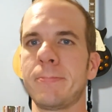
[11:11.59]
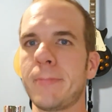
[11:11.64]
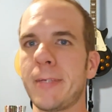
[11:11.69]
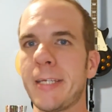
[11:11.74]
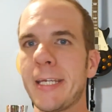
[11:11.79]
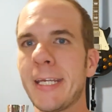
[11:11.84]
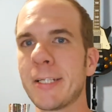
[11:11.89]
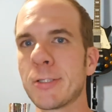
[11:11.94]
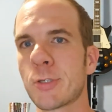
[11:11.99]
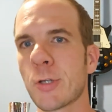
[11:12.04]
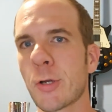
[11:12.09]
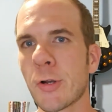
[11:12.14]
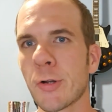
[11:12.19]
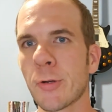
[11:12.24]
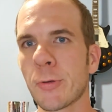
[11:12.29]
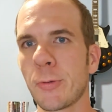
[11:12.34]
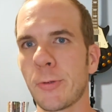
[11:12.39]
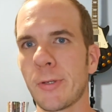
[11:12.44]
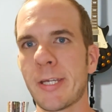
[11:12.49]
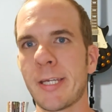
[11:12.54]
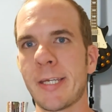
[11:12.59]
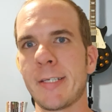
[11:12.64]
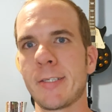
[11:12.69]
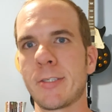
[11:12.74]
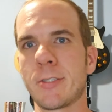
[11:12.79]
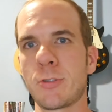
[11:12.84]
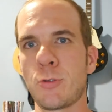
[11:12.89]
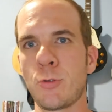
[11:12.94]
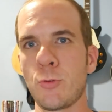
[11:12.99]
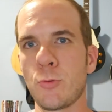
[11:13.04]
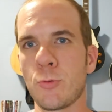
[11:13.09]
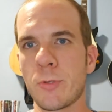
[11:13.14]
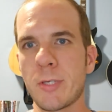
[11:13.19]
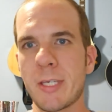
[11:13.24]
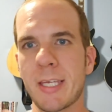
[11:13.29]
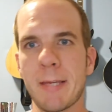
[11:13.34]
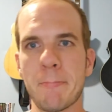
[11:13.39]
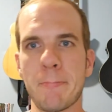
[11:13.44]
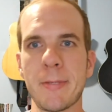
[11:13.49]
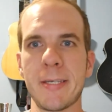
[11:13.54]
internal is to
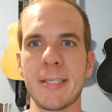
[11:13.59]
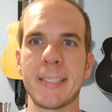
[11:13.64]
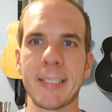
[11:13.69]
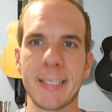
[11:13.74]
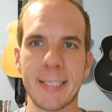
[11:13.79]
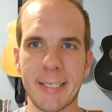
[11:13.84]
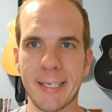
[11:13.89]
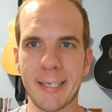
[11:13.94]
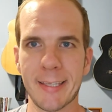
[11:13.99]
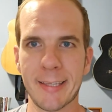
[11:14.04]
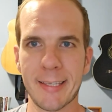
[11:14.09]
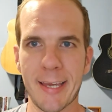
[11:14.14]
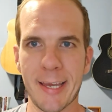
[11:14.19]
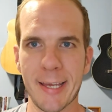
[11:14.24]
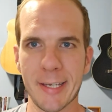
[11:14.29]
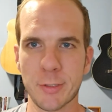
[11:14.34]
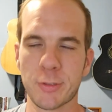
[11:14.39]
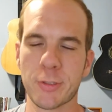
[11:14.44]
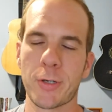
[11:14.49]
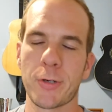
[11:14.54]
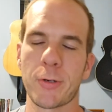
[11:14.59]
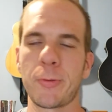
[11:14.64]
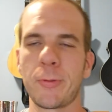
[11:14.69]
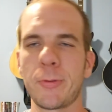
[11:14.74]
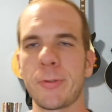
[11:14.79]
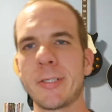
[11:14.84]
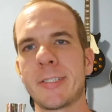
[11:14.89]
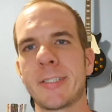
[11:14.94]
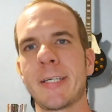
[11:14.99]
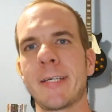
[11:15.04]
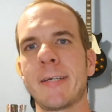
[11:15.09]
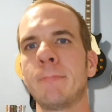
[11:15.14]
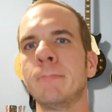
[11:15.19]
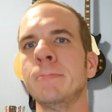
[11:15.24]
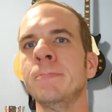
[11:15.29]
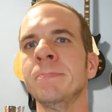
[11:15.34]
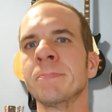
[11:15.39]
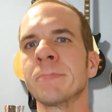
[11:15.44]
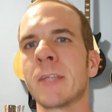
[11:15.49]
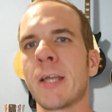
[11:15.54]
get busy in the external, is a
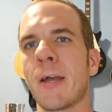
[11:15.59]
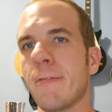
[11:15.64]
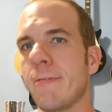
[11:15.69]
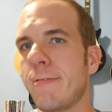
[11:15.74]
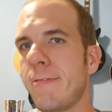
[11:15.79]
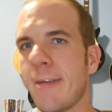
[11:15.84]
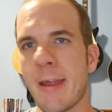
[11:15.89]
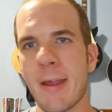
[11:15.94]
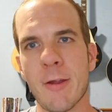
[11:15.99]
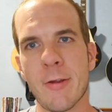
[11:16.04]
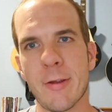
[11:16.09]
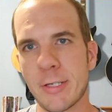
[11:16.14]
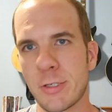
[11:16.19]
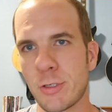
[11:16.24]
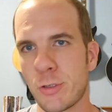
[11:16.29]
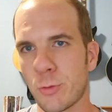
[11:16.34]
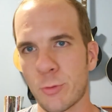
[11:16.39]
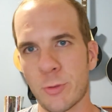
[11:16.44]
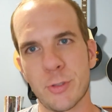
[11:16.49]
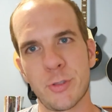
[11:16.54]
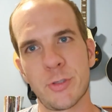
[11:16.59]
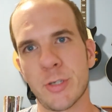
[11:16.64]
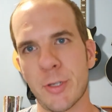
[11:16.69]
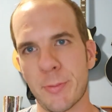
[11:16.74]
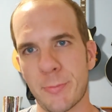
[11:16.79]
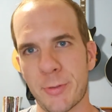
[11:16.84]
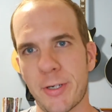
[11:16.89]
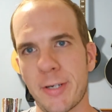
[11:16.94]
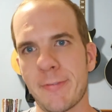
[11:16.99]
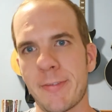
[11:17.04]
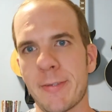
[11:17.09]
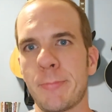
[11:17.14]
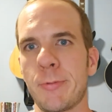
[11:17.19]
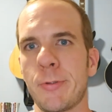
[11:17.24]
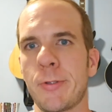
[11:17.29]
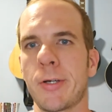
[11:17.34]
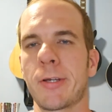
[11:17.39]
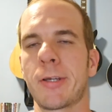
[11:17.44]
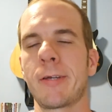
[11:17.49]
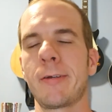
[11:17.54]
very short summary of the
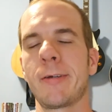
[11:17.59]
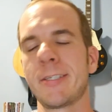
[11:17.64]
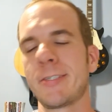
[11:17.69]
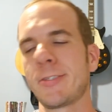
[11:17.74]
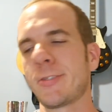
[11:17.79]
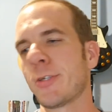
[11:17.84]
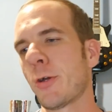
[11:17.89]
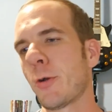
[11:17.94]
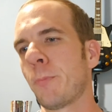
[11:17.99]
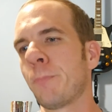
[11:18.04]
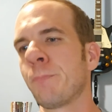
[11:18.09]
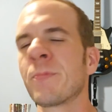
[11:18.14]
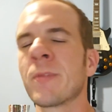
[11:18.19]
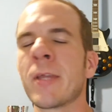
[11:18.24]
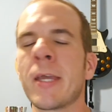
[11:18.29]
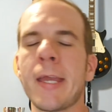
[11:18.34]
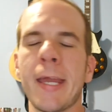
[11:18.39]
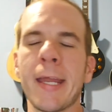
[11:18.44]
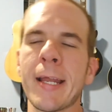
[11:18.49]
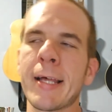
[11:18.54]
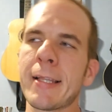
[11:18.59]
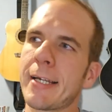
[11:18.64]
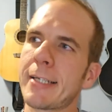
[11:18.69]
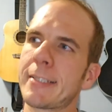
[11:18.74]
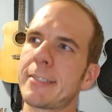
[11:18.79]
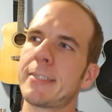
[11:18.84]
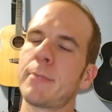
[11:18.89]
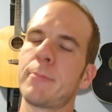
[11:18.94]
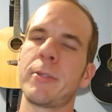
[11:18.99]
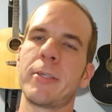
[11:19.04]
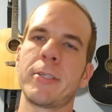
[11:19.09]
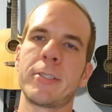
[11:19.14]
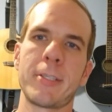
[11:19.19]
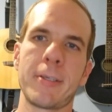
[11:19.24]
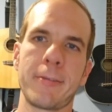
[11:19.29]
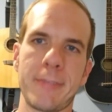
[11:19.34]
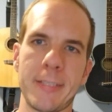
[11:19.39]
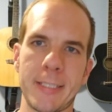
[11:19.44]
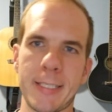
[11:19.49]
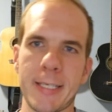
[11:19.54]
book. So, and I liked some of the
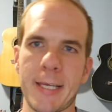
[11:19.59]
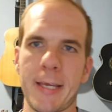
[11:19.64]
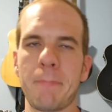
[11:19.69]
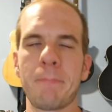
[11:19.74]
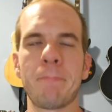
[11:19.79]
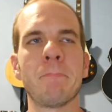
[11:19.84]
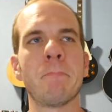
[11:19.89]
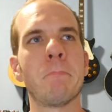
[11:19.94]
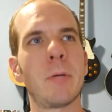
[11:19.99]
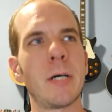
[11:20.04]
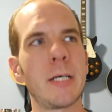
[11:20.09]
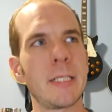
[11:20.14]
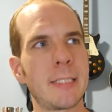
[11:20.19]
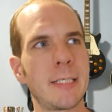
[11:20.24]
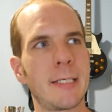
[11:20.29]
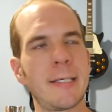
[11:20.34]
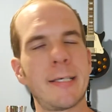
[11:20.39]
stuff he said, but